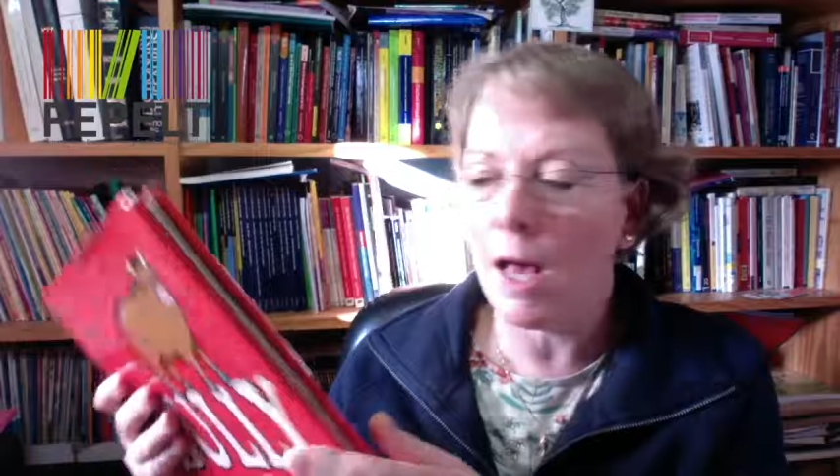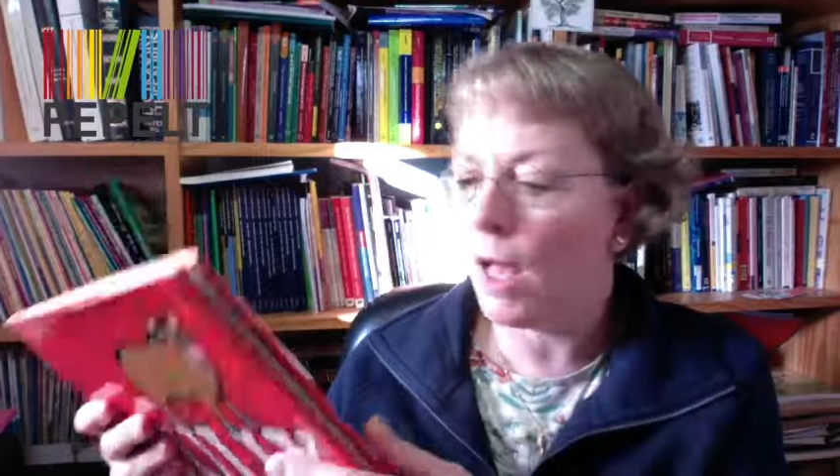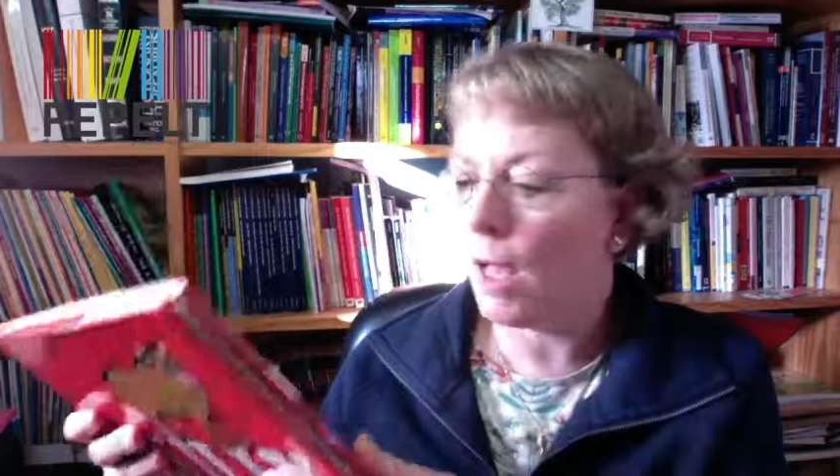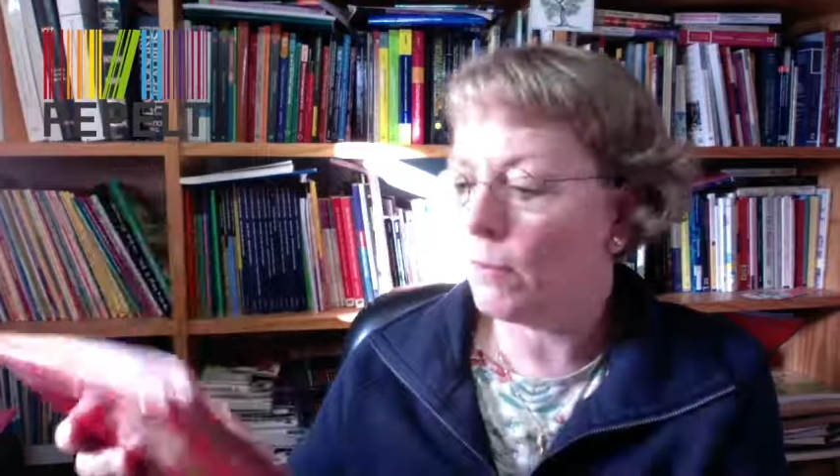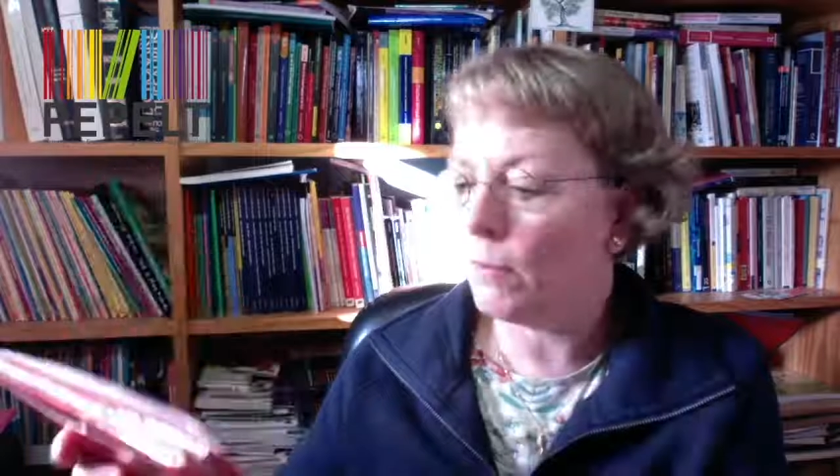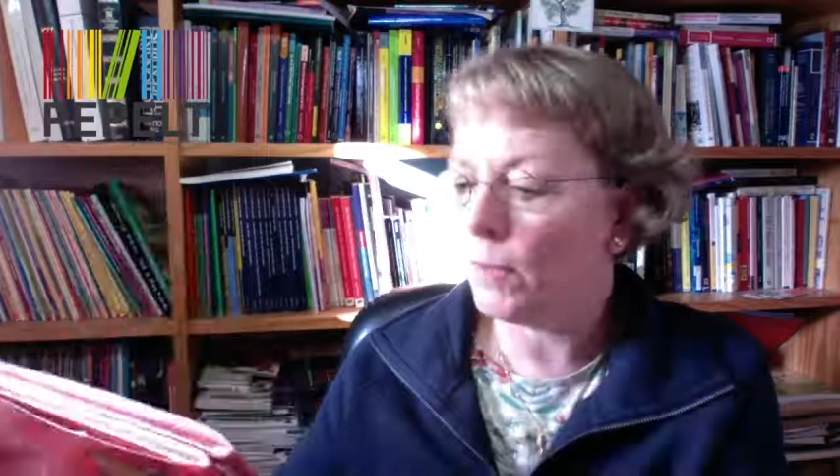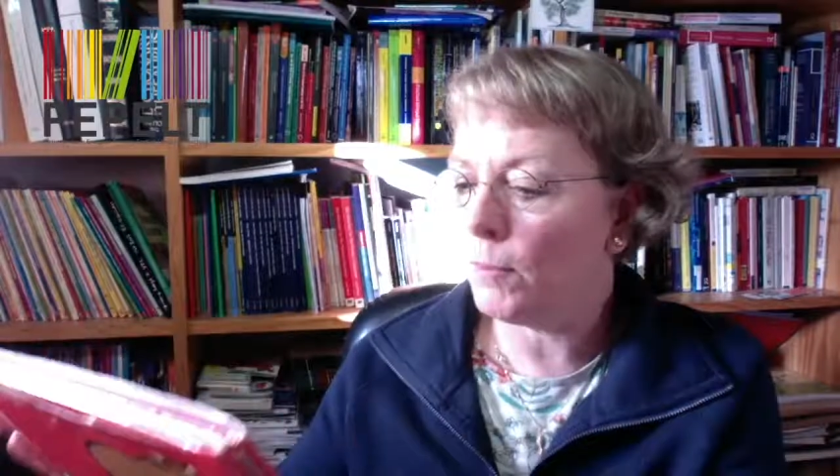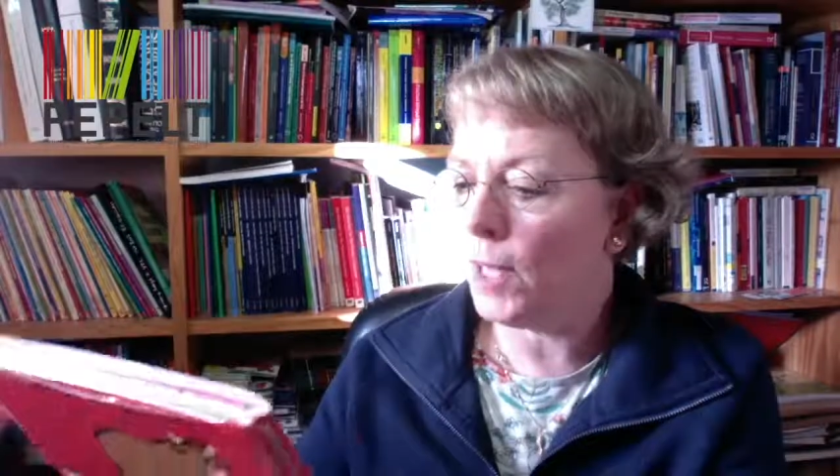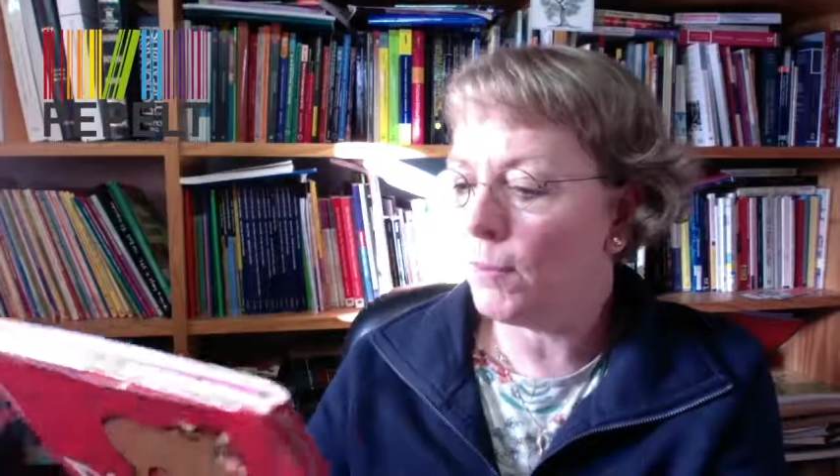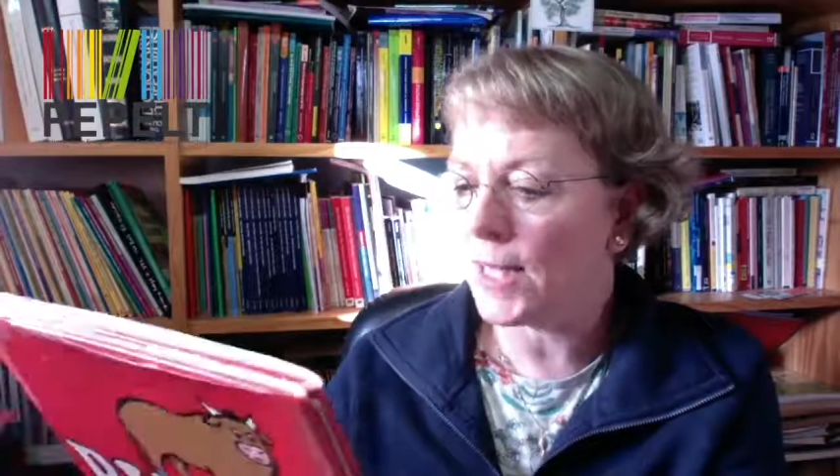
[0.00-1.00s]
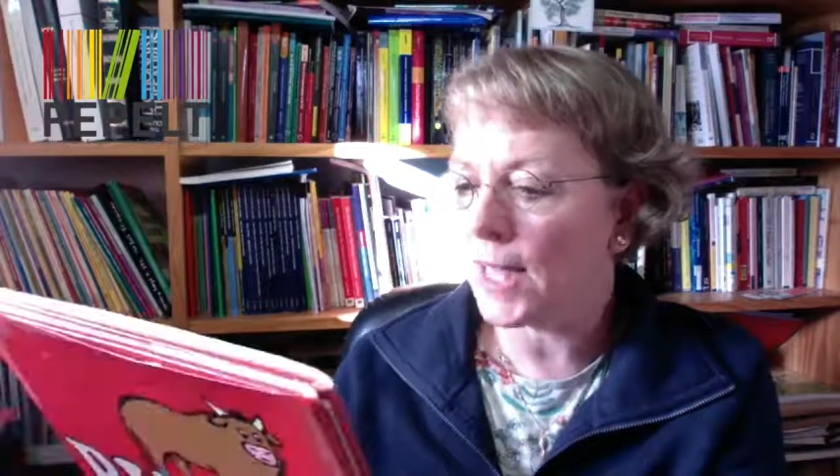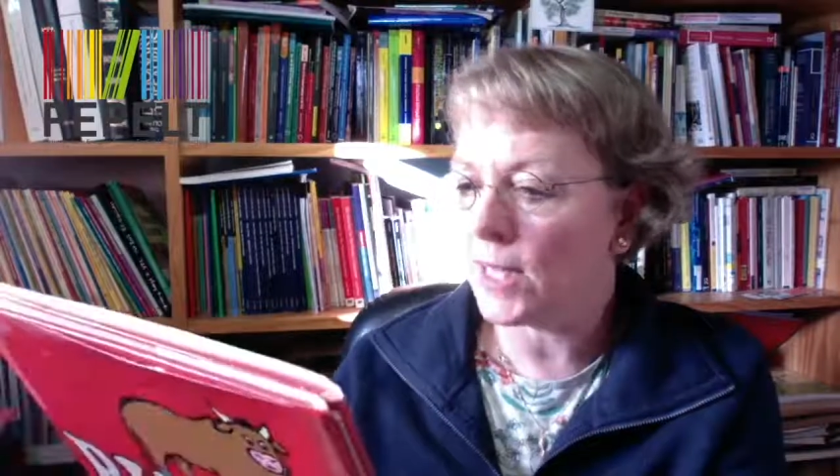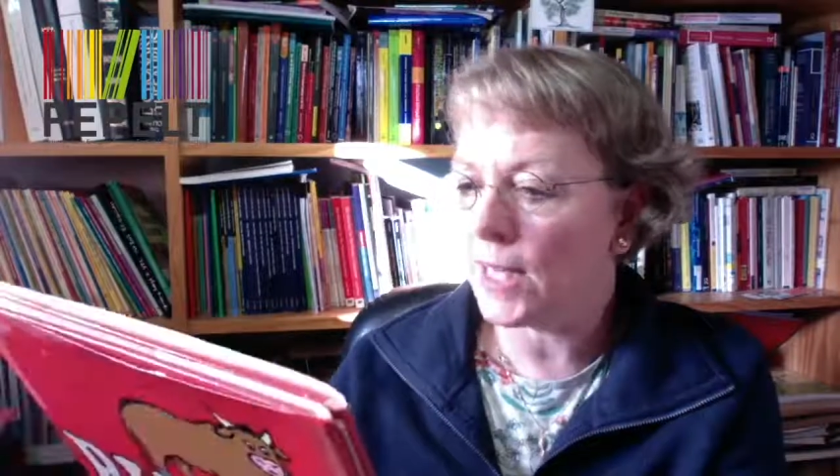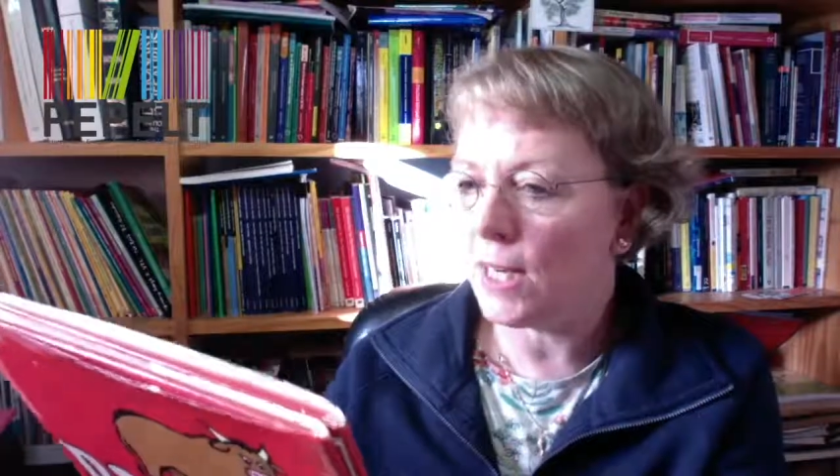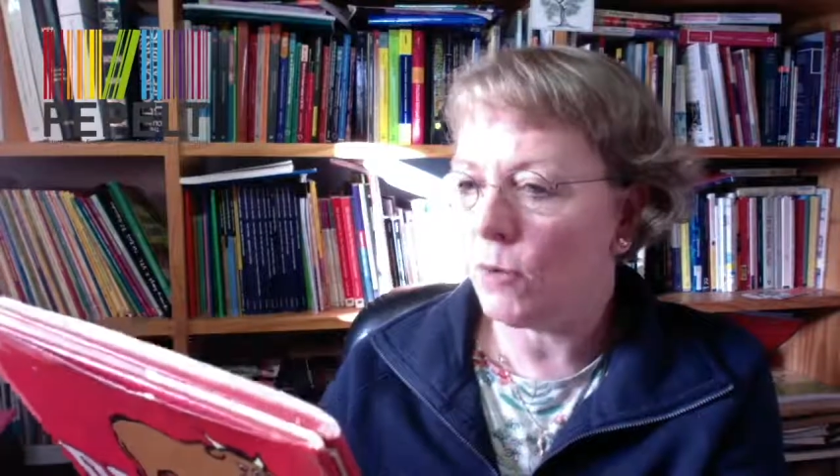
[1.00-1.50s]
the blurb is
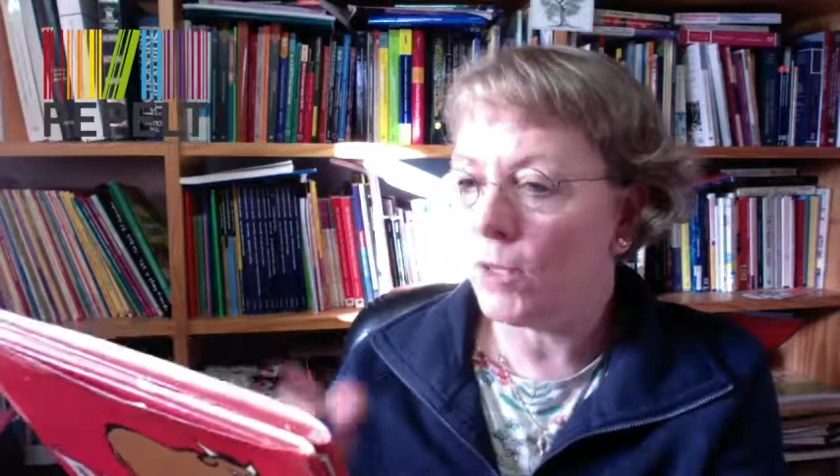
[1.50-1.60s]
actually,